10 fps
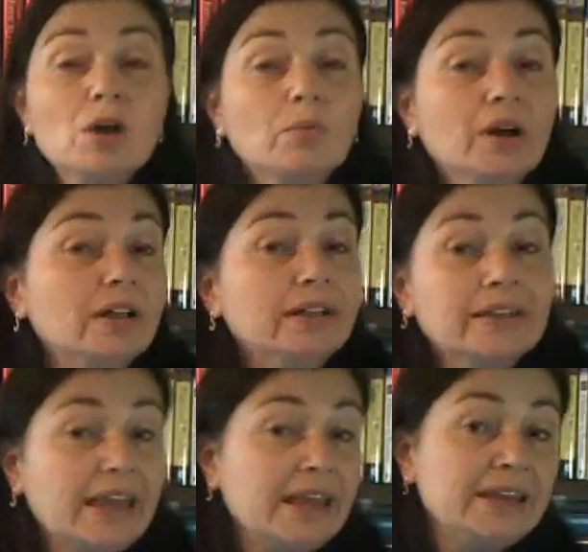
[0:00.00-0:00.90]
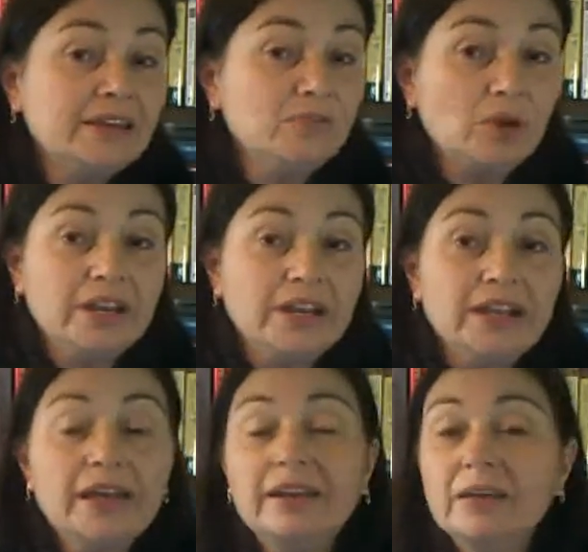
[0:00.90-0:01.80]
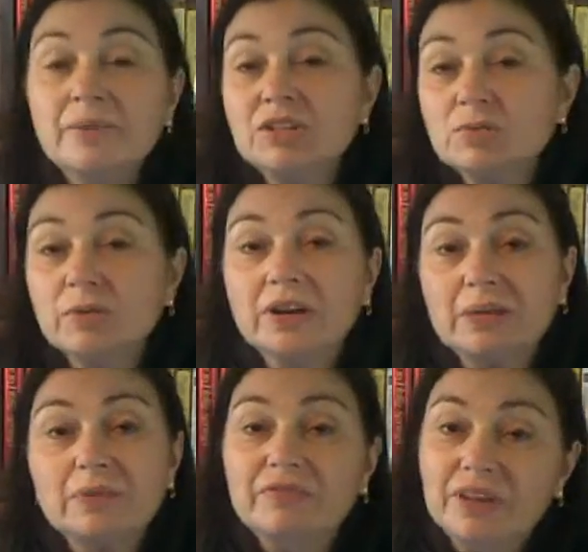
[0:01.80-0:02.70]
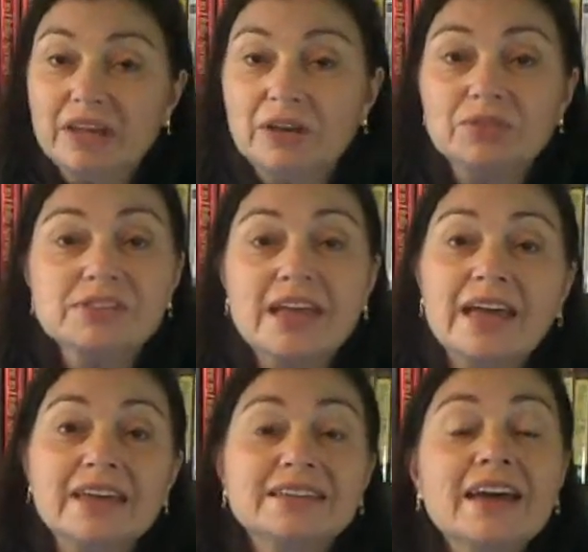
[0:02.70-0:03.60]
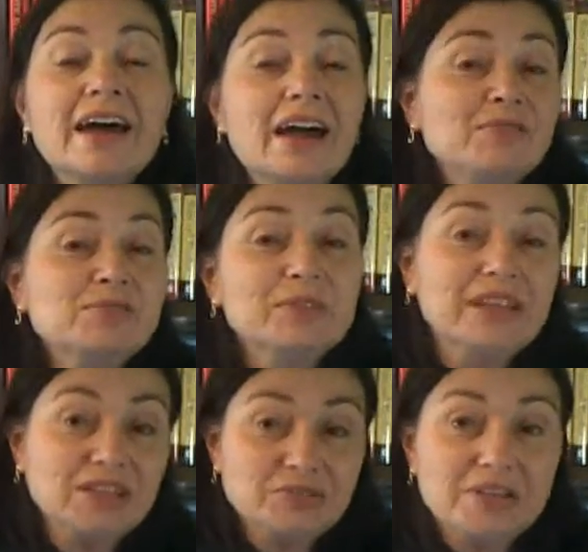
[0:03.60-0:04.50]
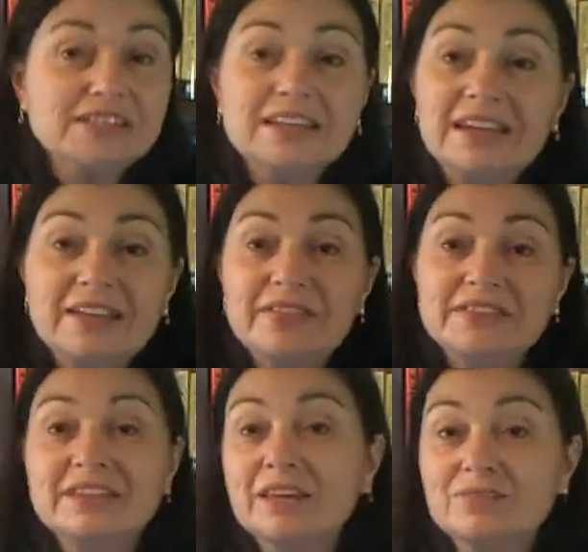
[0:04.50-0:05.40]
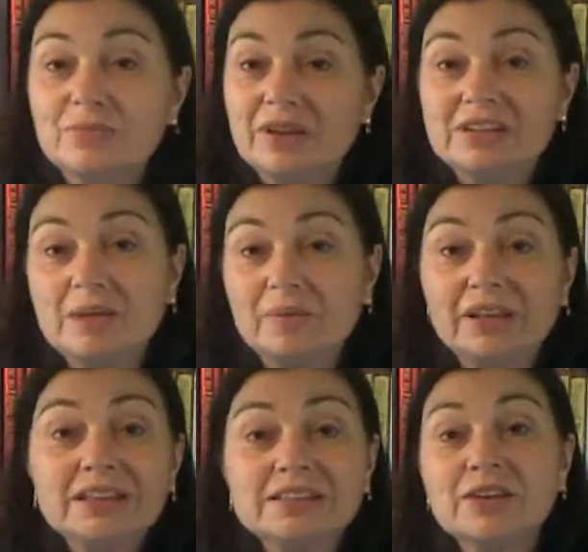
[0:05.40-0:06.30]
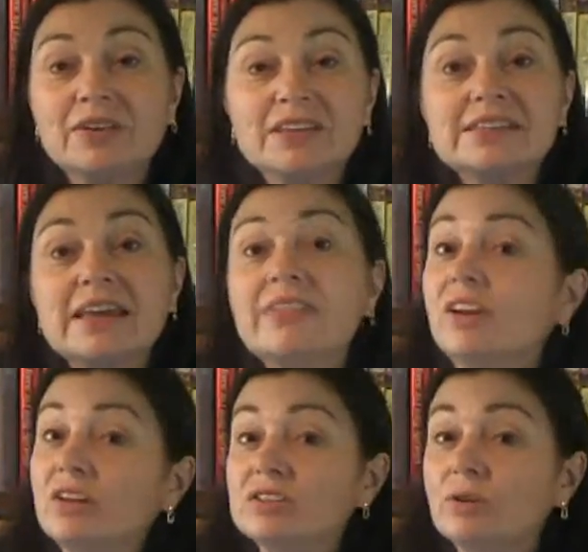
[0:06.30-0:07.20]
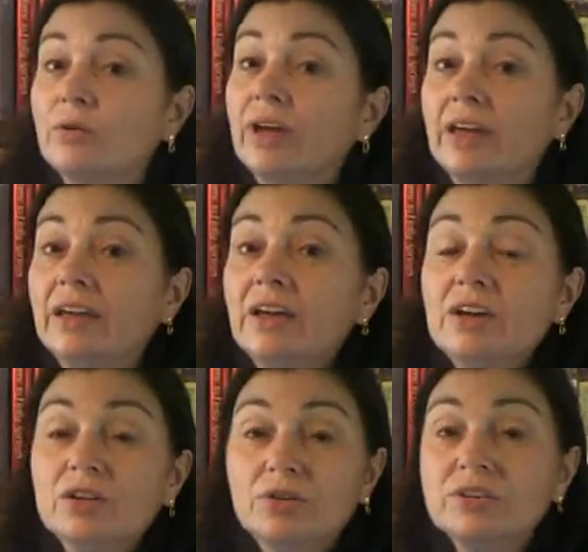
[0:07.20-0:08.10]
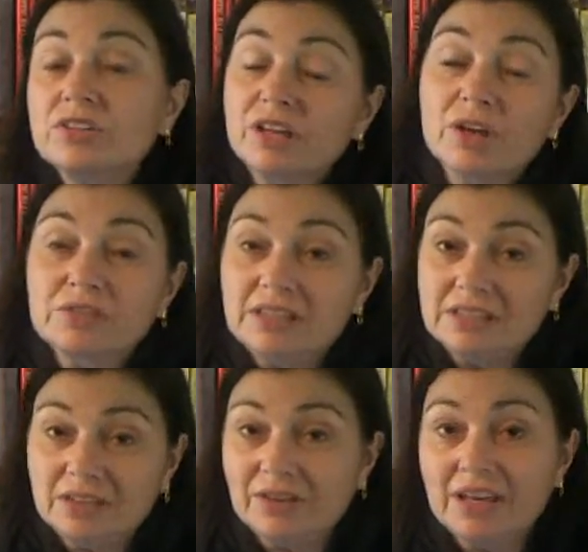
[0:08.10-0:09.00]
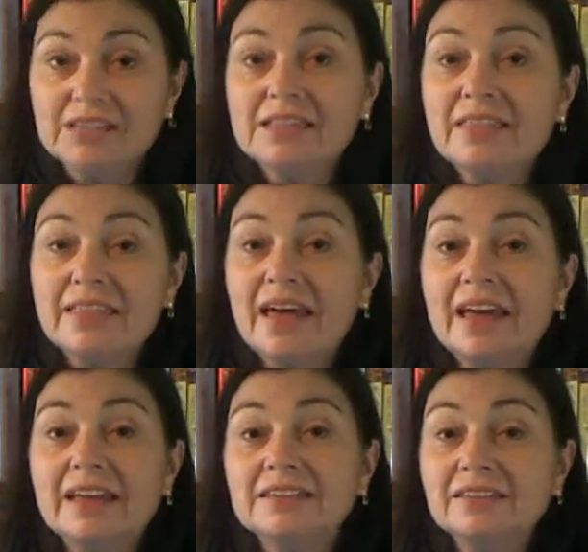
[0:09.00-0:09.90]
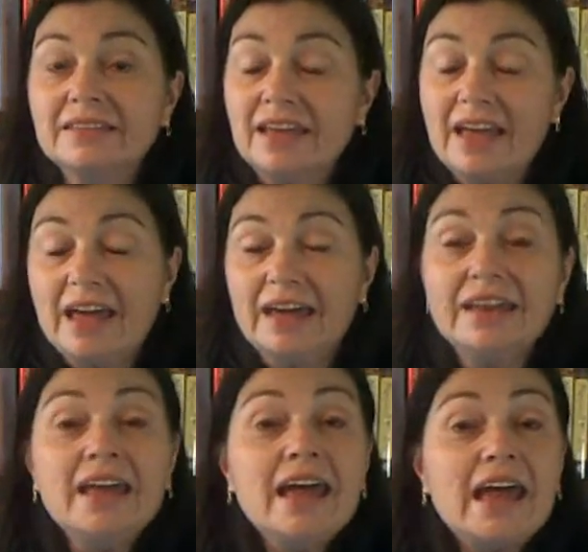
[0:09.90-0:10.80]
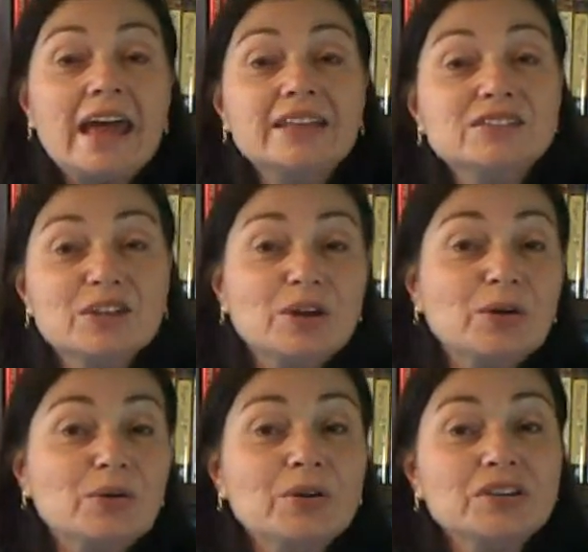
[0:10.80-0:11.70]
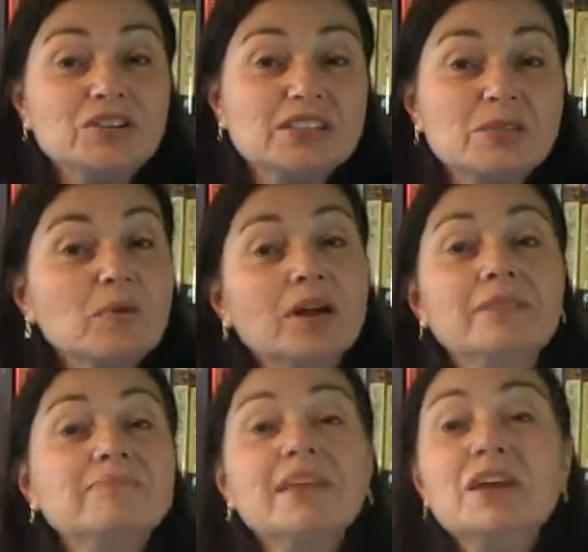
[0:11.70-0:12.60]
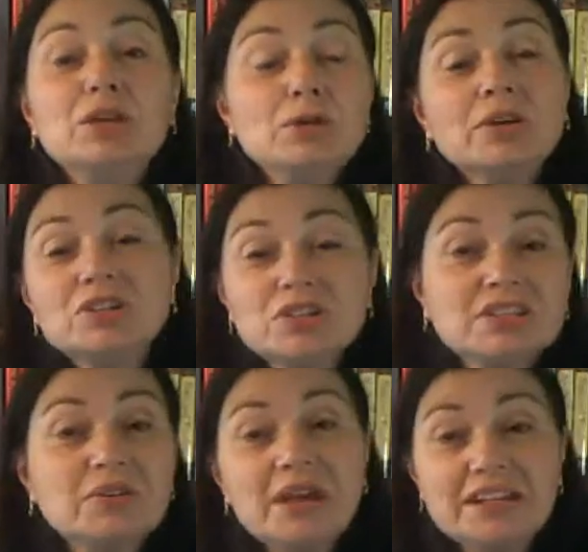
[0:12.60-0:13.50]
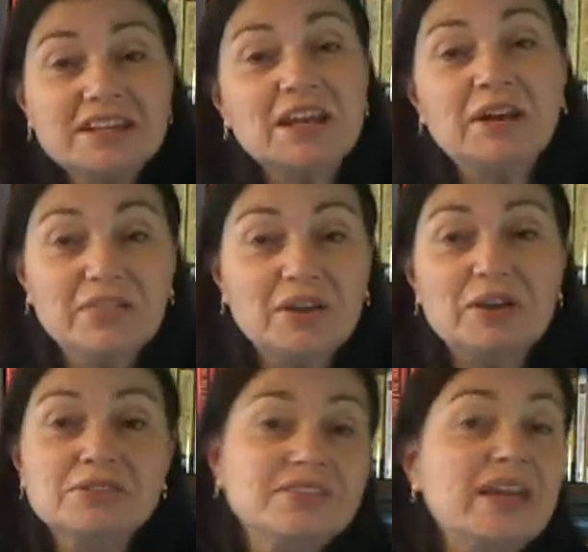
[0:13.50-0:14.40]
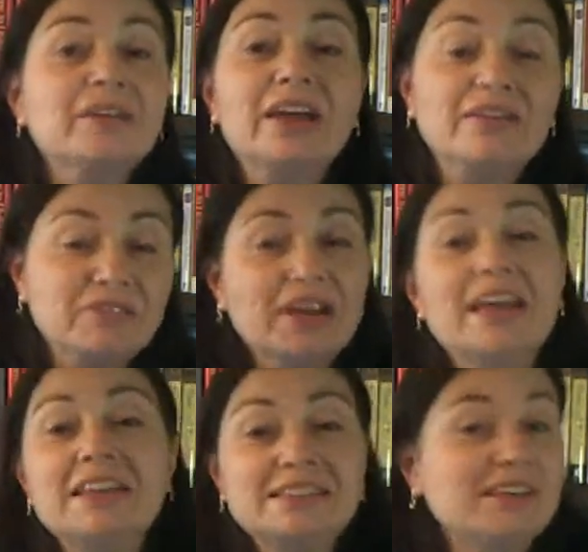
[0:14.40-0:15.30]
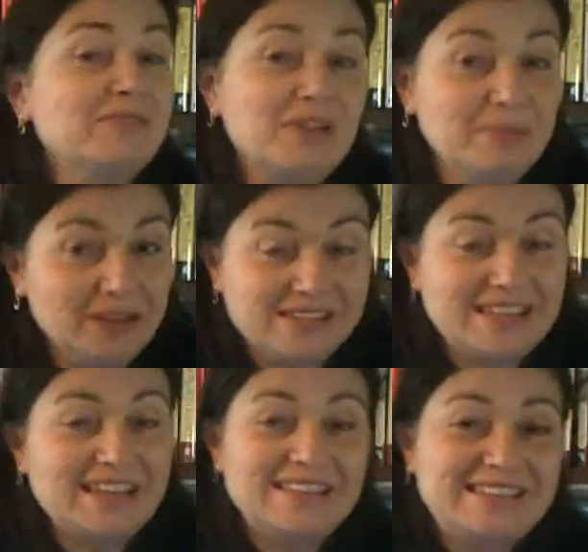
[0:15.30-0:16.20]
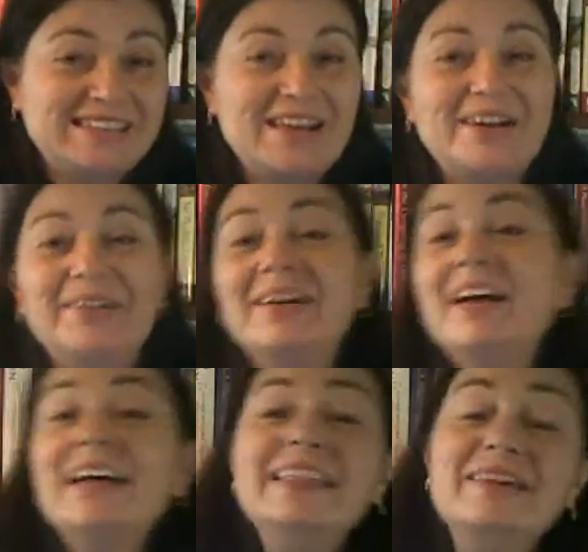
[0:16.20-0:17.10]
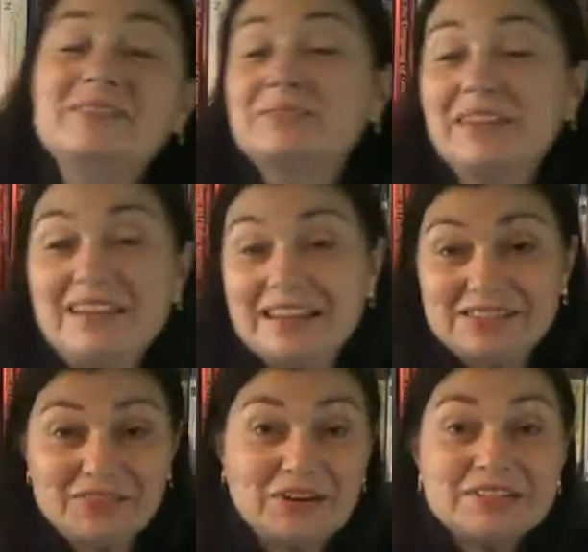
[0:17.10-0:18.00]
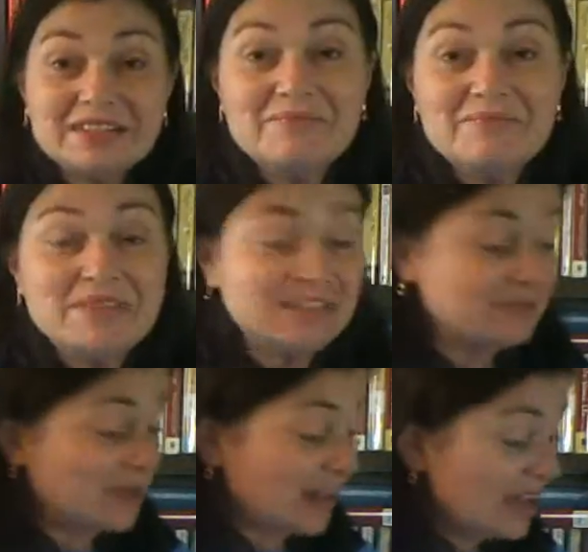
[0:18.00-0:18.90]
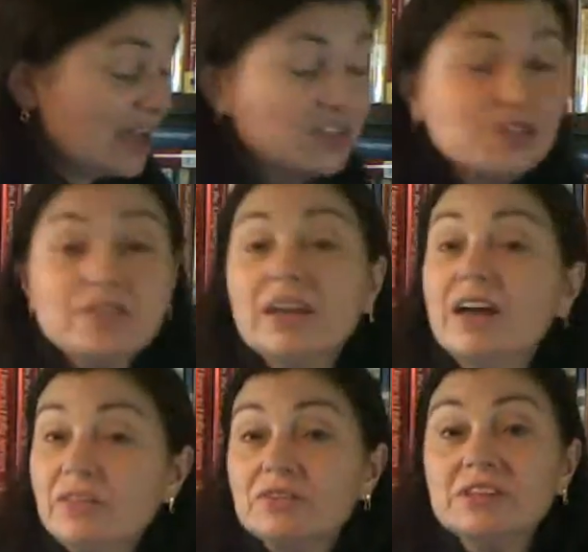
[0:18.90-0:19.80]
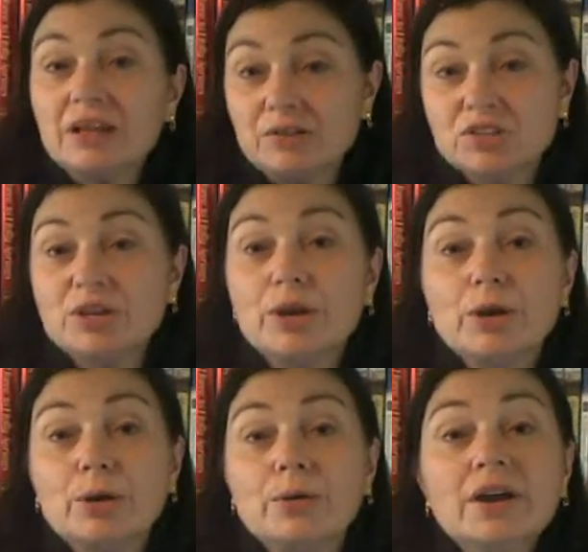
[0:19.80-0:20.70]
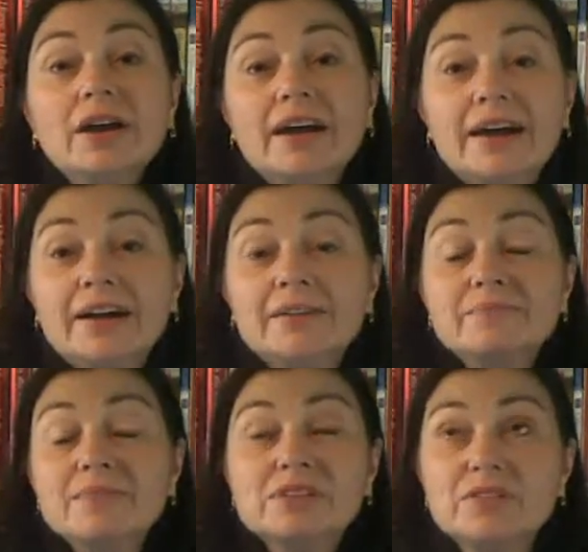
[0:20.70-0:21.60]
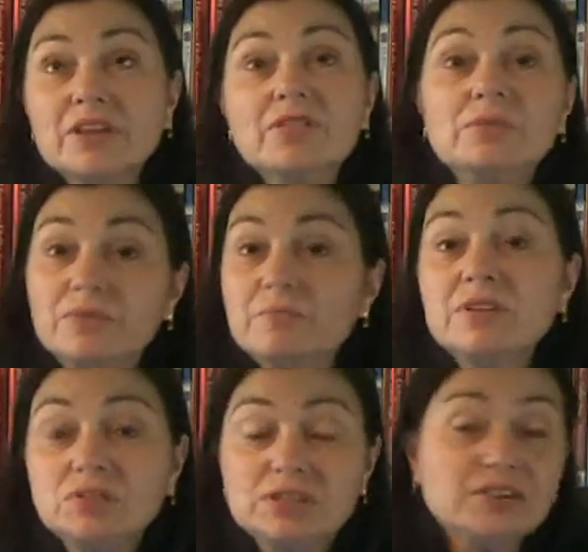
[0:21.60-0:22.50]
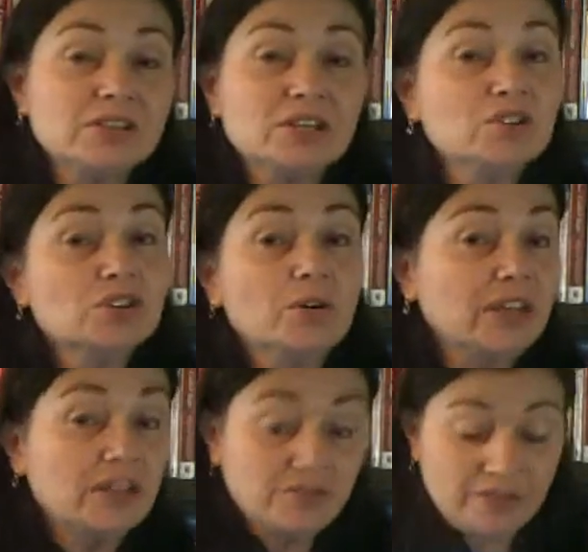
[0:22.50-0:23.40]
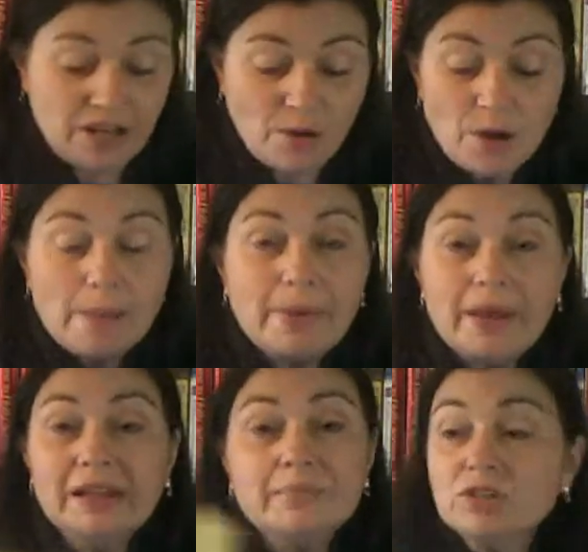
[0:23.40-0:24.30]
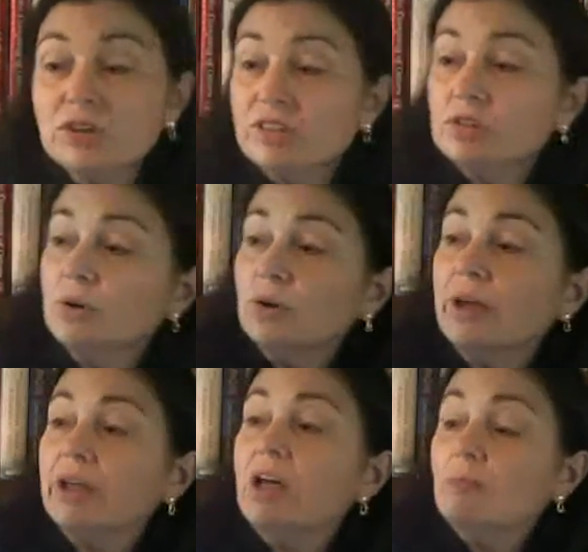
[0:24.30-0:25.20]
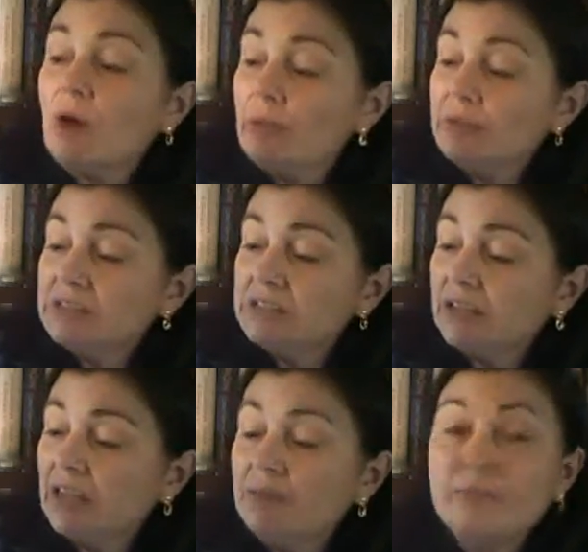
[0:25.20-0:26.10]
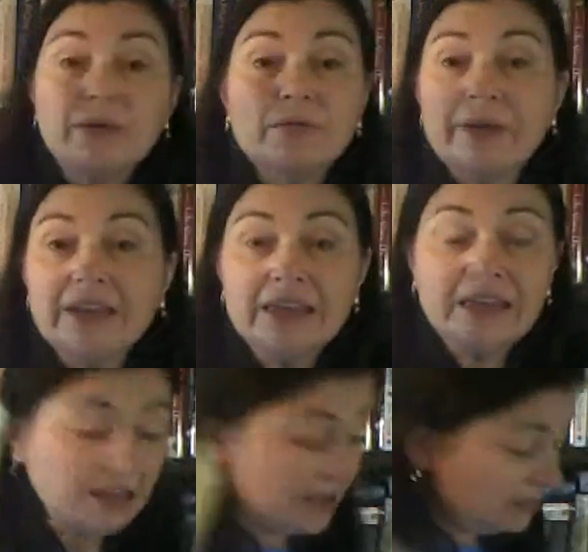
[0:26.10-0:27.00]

Well, Katie didn't want any, and Emily just wanted a couple of videos, and I was really interested in this Tales from Grace Chapel Inn series, and then also a Christian Cozy series that they had. And so she said, well, you can just go ahead and take all those and that'll count for Katie's and for Emily's. so that was really nice of her to me this many. So the others I'll show, um, so the other, the mystery series I'll show on the other video. But let me show you these real quick. Promises to Keep by Rebecca Kelly.